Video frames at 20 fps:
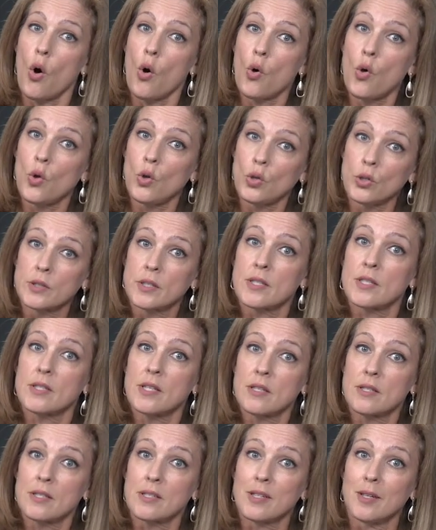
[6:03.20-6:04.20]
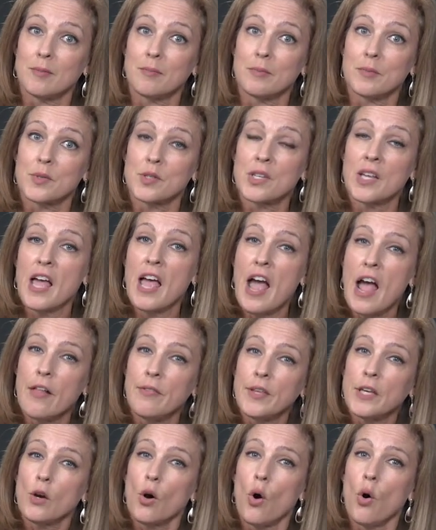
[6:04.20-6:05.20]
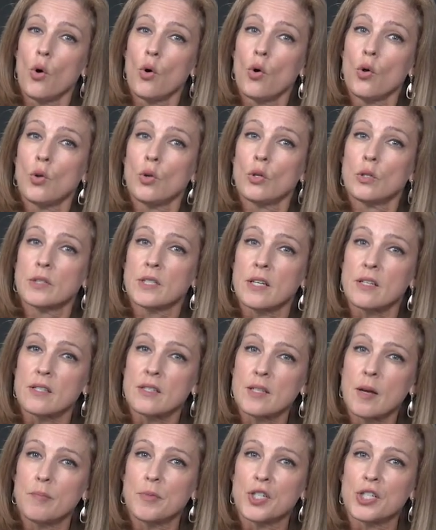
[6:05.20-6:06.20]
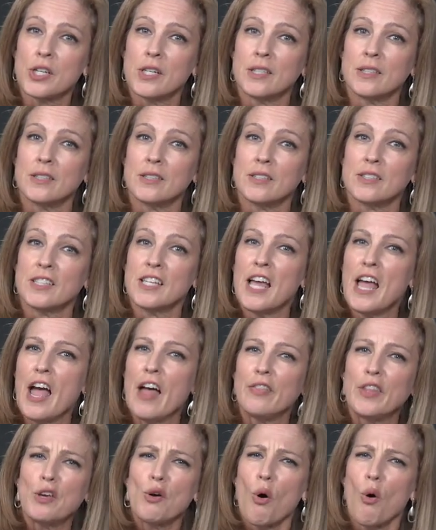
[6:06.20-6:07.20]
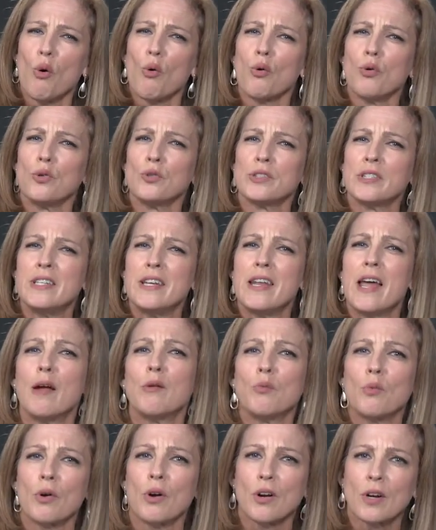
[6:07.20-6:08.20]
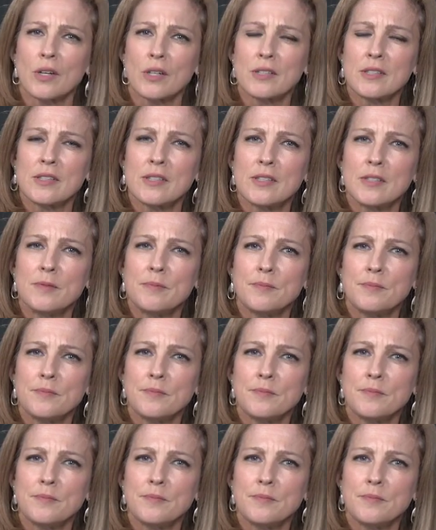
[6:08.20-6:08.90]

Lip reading: old systems and the old assumptions and the old networks.